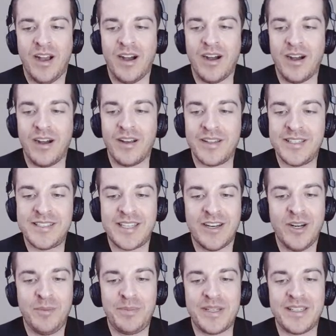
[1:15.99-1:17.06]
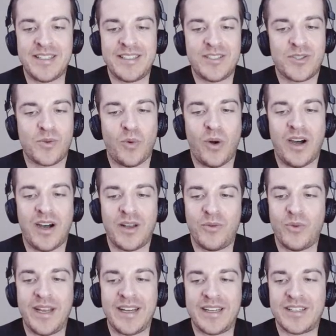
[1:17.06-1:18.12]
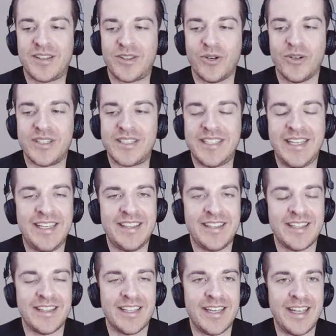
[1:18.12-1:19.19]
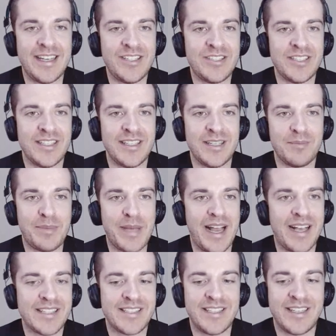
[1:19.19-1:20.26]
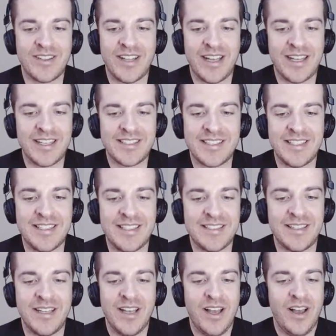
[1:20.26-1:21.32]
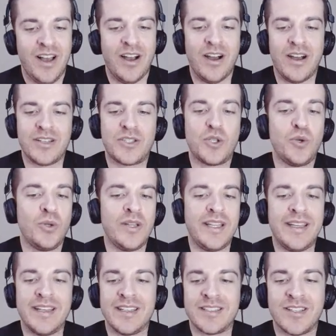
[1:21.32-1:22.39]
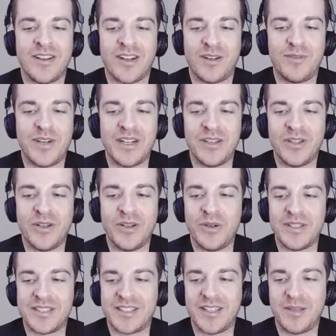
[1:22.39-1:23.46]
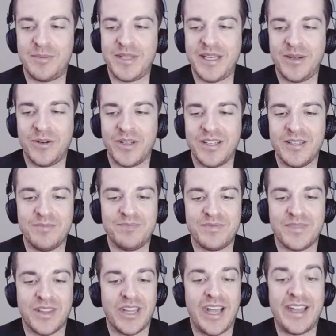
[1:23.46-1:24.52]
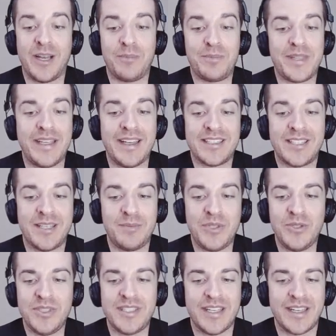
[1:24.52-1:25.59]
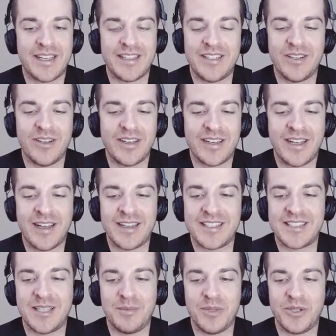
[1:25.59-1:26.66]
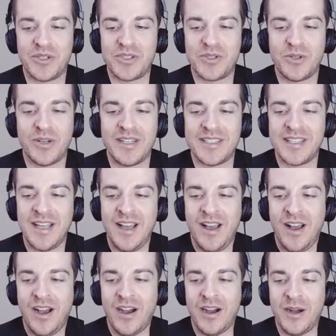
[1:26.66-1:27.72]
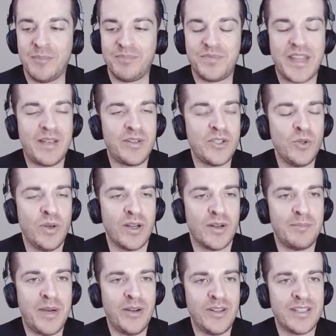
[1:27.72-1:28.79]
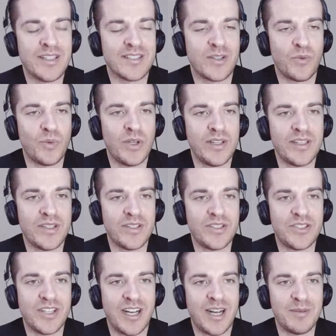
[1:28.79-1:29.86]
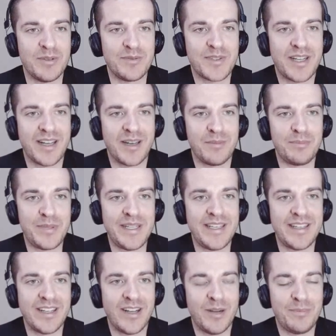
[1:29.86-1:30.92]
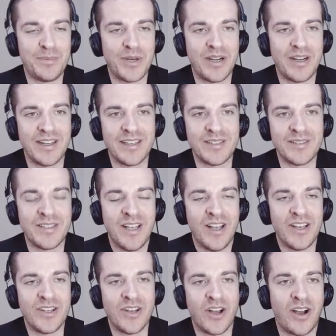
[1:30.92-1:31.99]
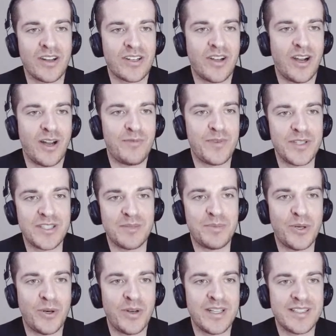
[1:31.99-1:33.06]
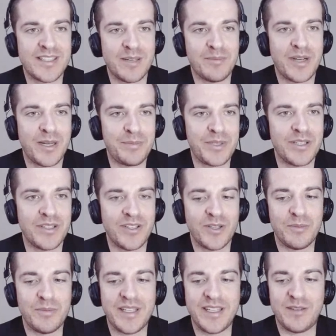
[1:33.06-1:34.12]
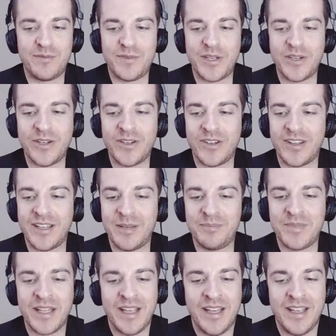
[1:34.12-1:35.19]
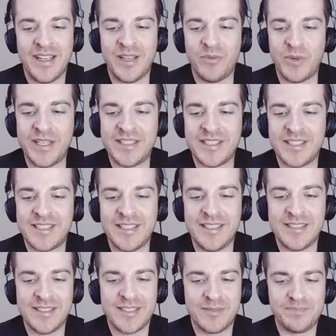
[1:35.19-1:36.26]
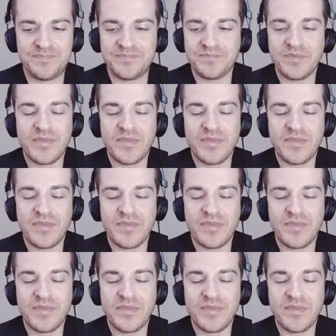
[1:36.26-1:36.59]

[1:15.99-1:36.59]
Uh, this Terrapin squad ranked thirteenth in the nation in passing last season. Uh, Tulane Tagovailoa is going to be able to light up the S M U secondary. Kind of similar stories. Um, they do a Maryland does a really good job of kind of beating up on non-conference opponents that might be a little bit inferior to them in recent seasons.